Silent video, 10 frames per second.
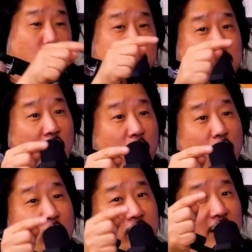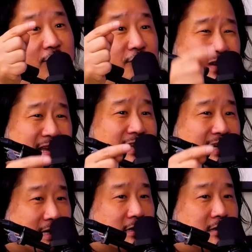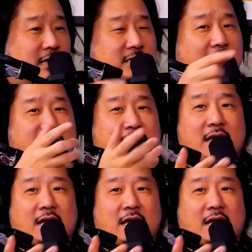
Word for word: We know what that feeling is. It's like